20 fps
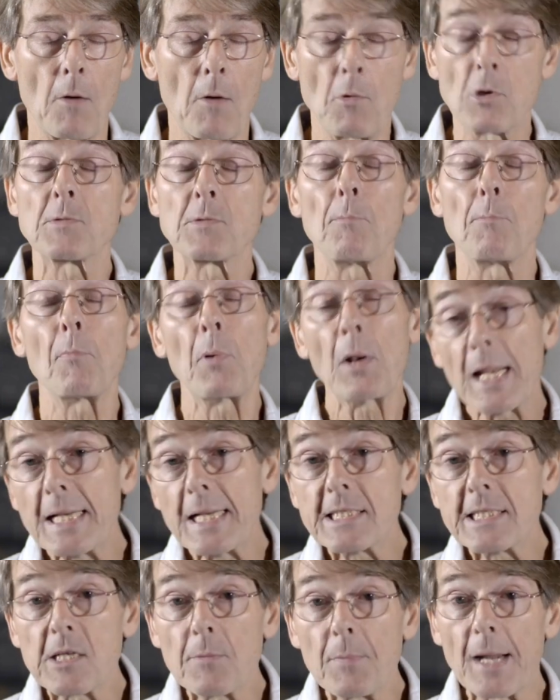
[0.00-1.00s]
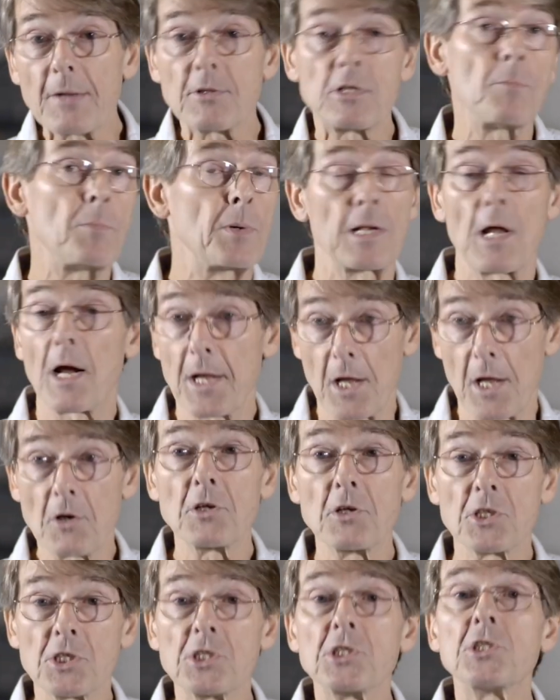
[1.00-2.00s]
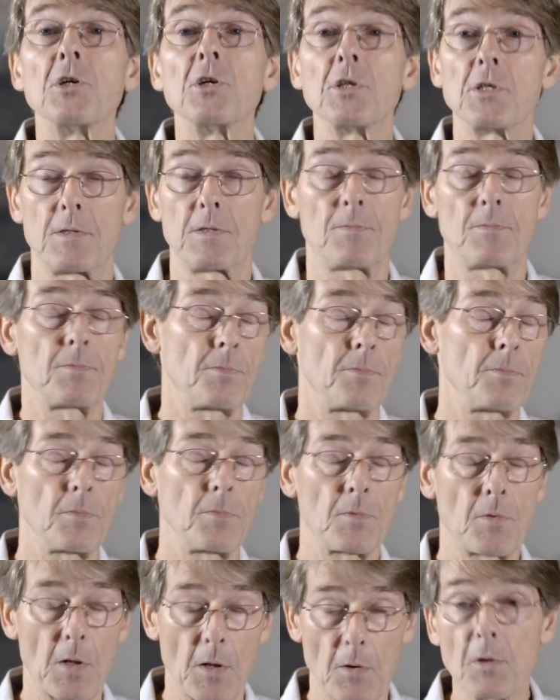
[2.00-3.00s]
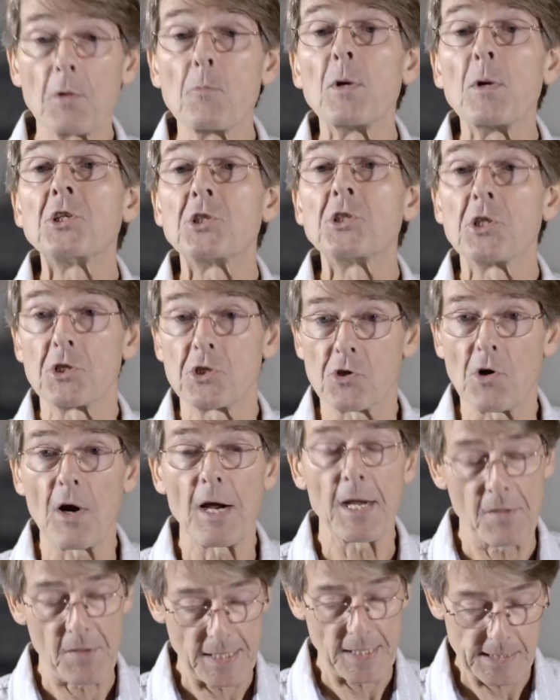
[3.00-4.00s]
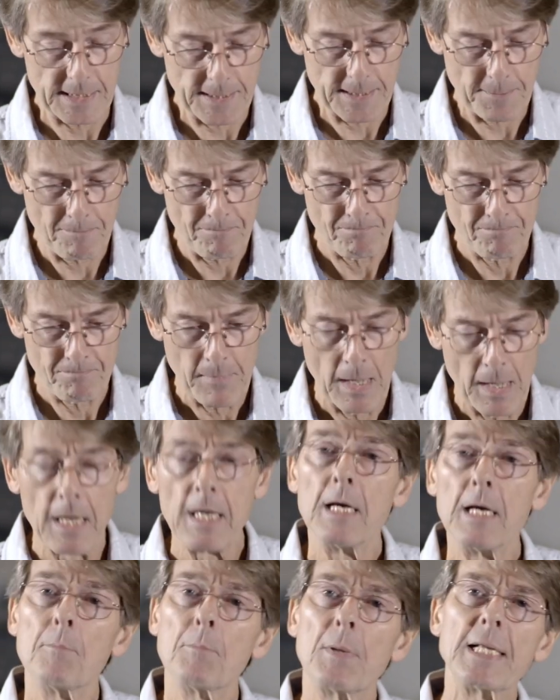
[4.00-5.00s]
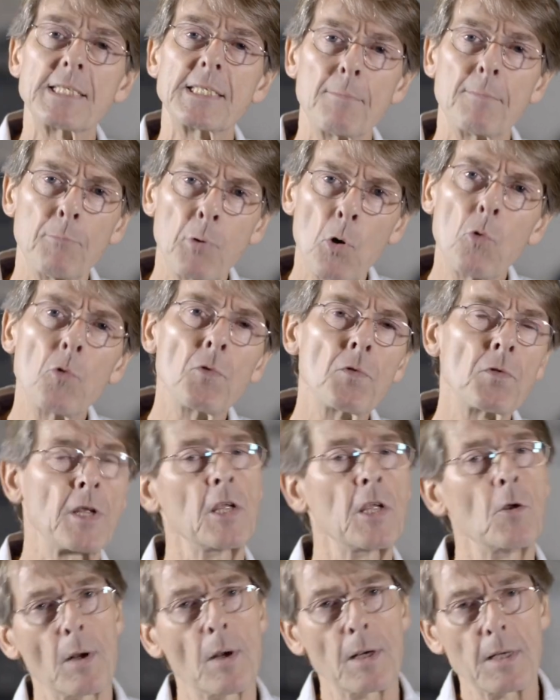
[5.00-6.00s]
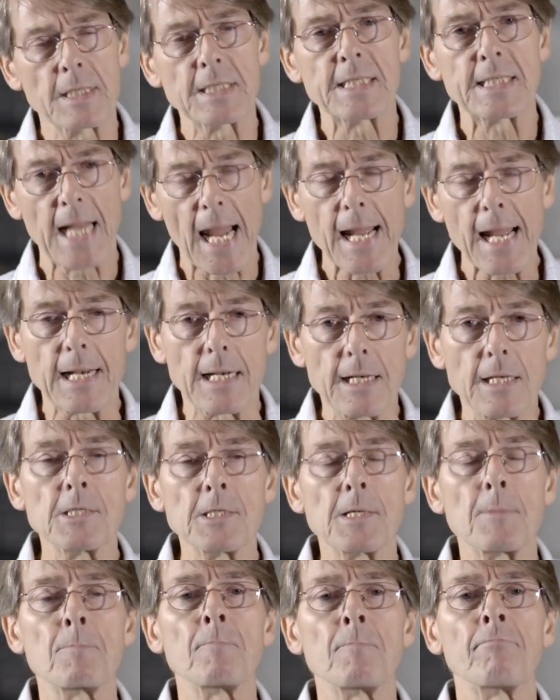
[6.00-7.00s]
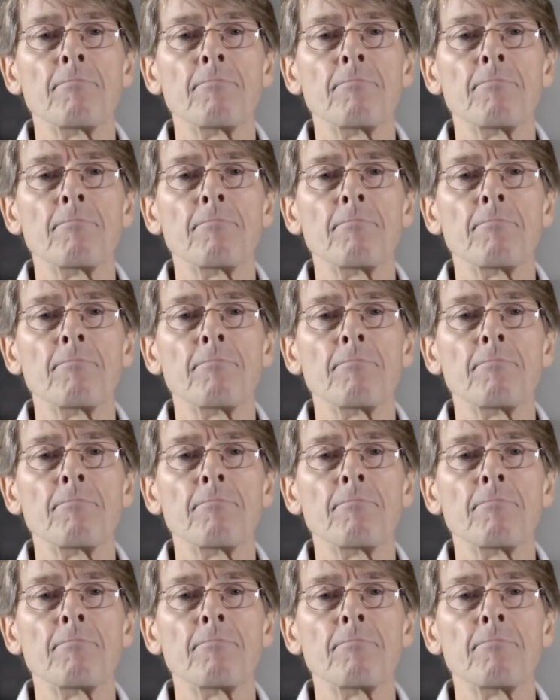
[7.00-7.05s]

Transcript: I wasn't pleased about it, but I understood that we should try this. But it's important that you understand